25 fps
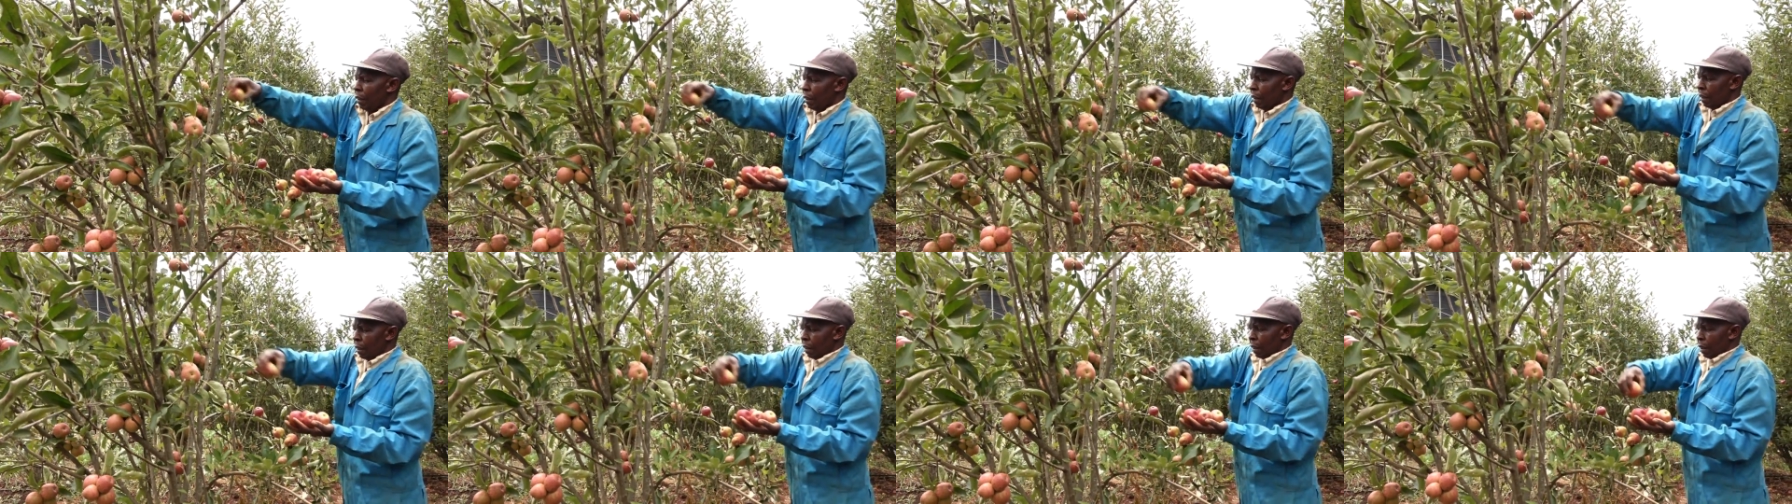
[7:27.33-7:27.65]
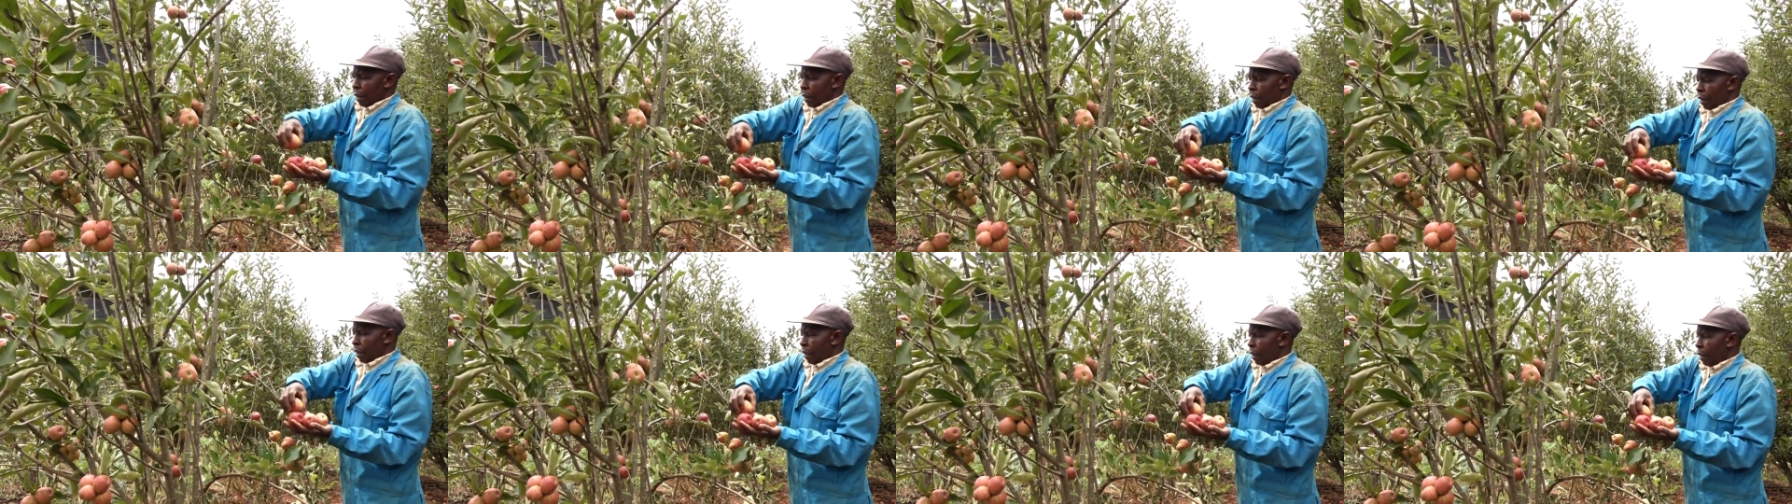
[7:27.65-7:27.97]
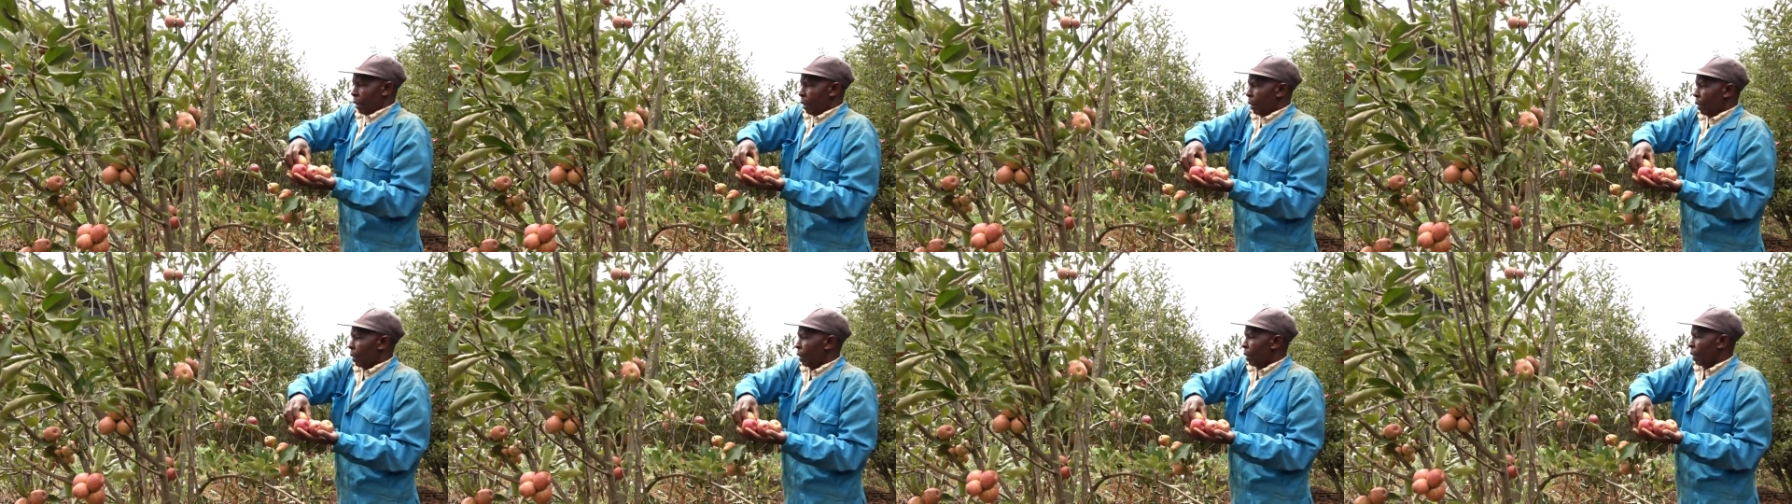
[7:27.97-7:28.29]

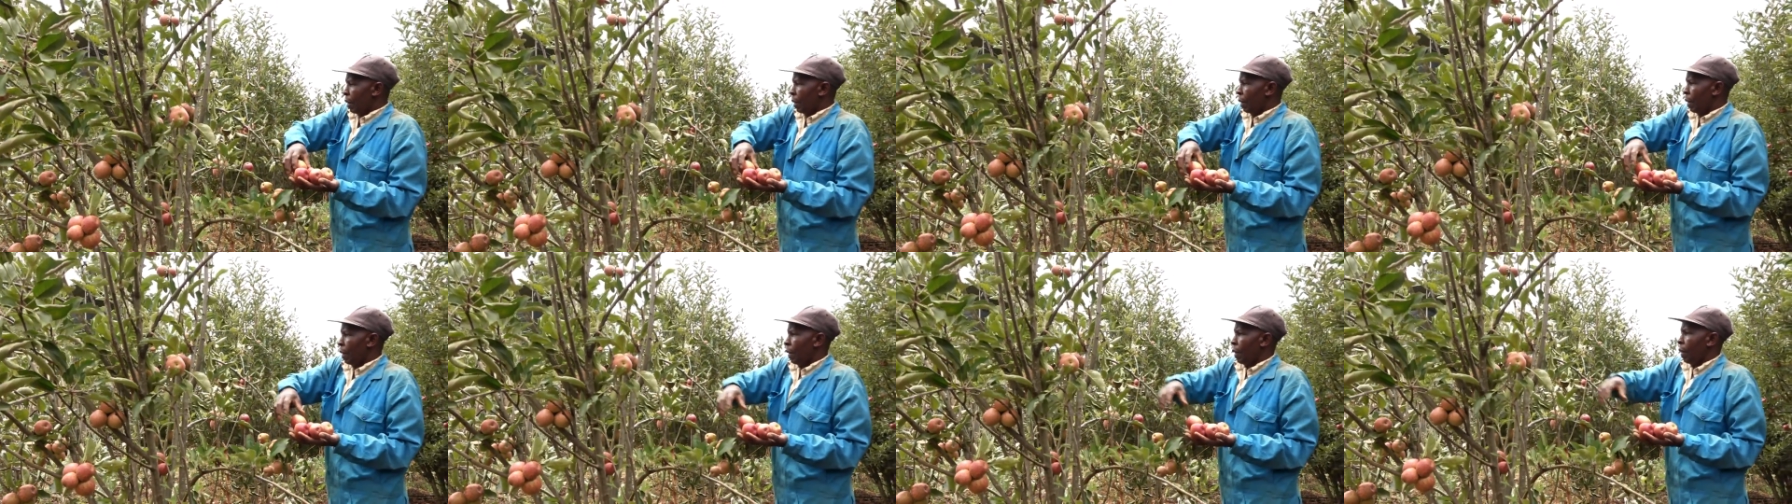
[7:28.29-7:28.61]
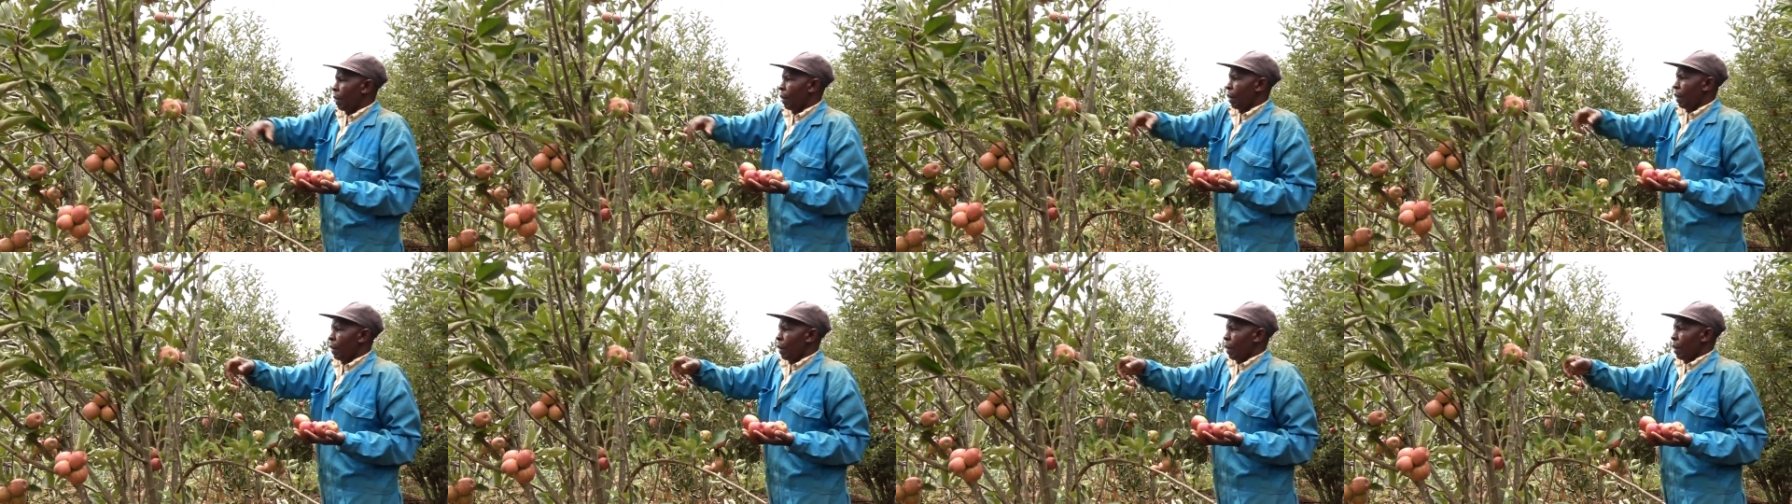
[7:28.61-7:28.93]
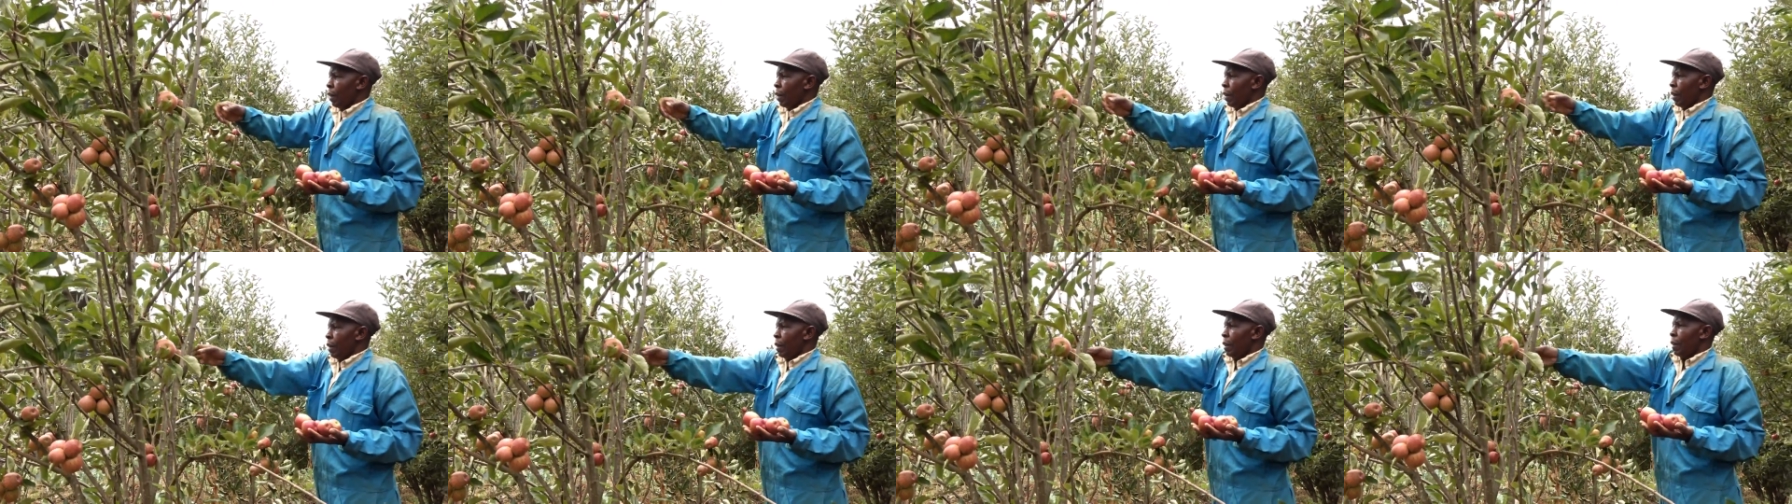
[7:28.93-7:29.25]
uh,
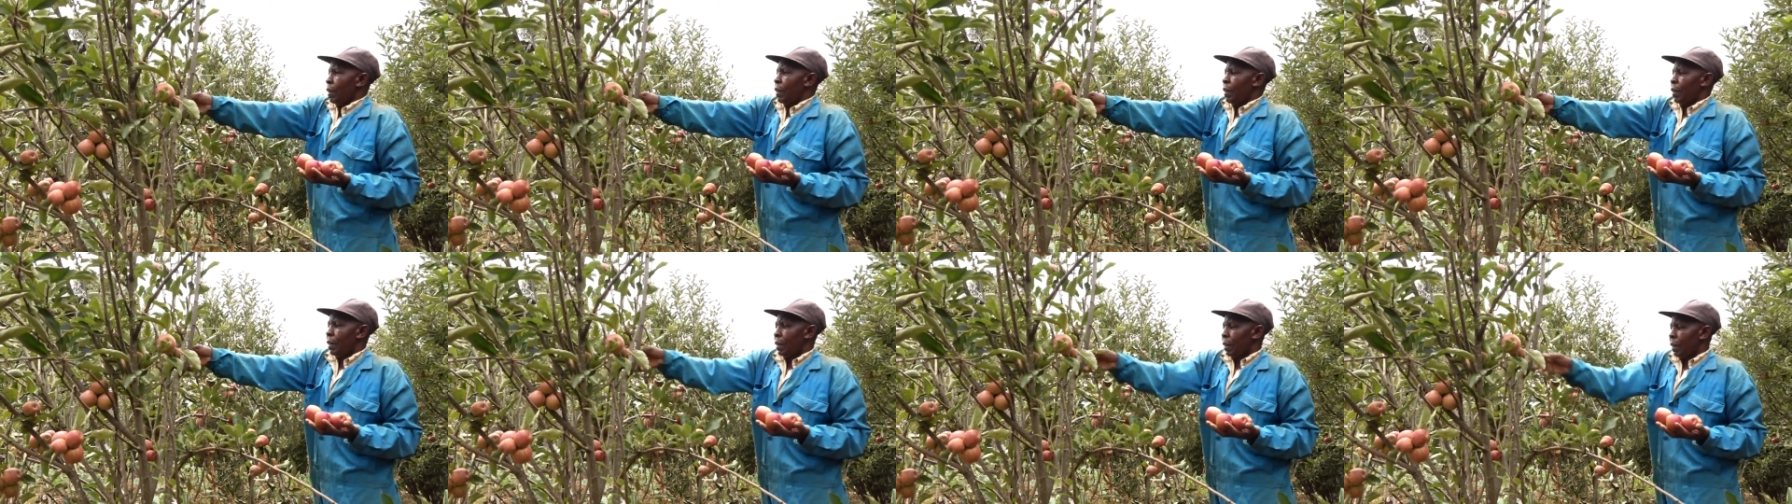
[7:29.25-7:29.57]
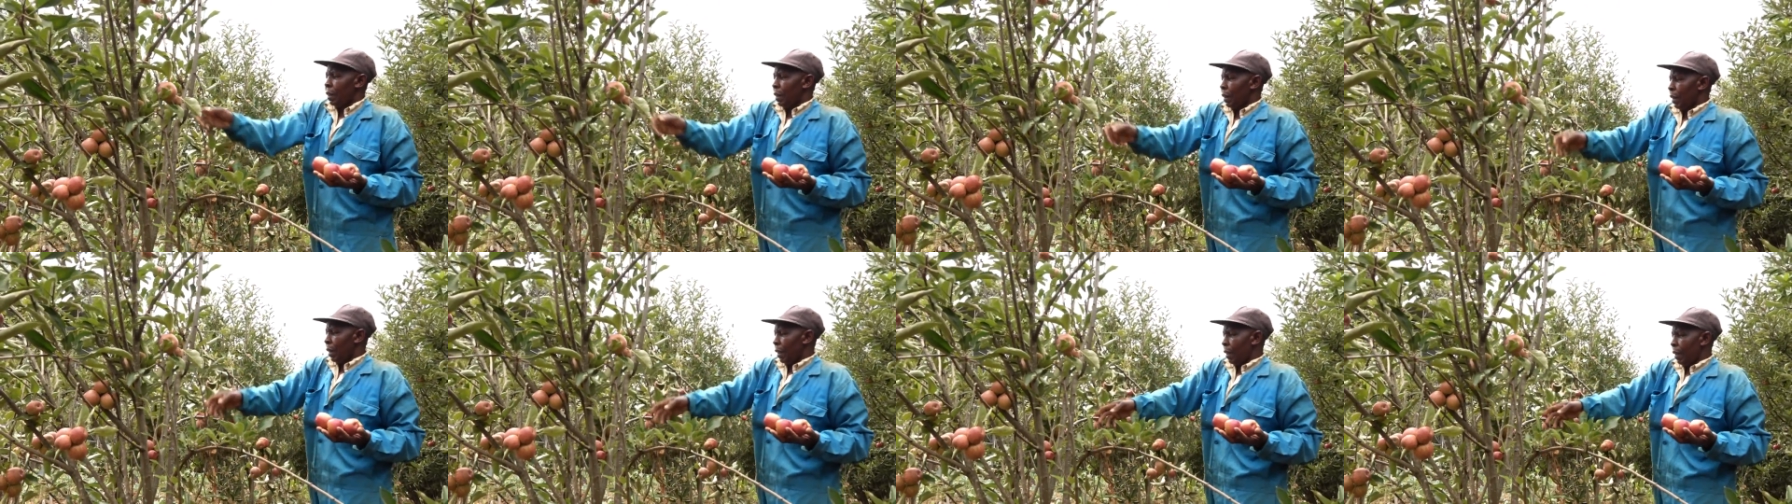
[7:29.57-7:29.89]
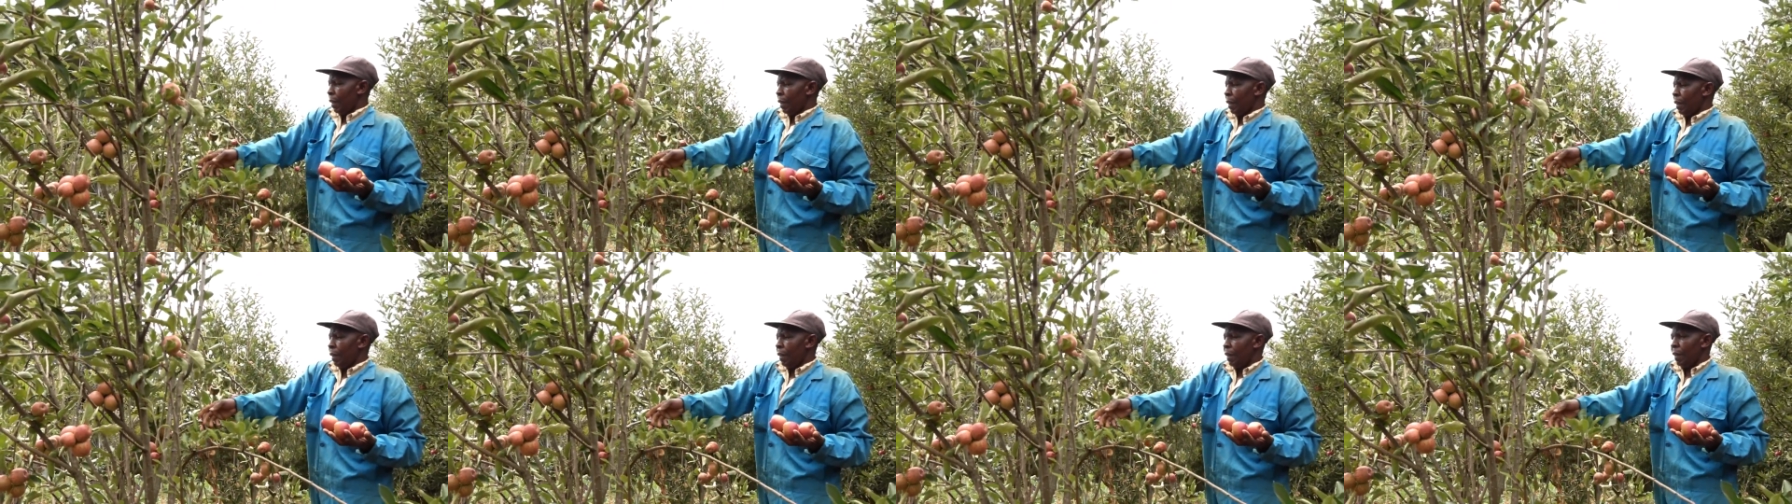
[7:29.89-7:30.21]
because uh,
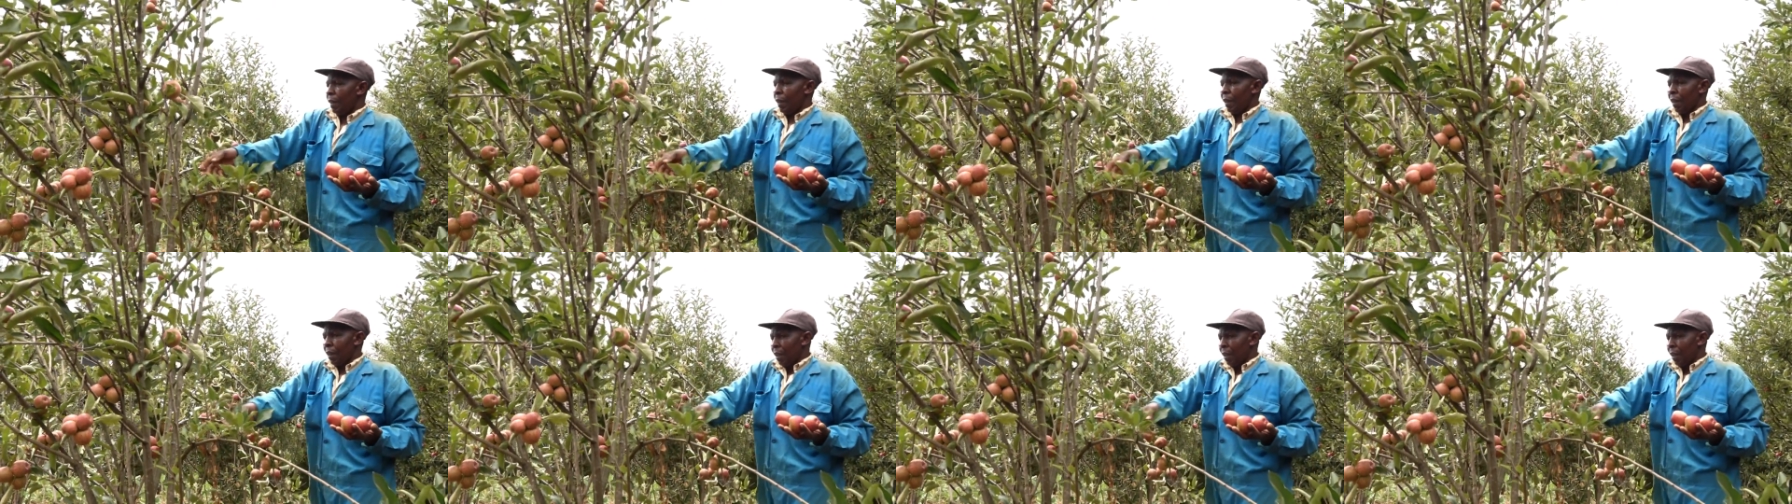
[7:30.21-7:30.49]
they can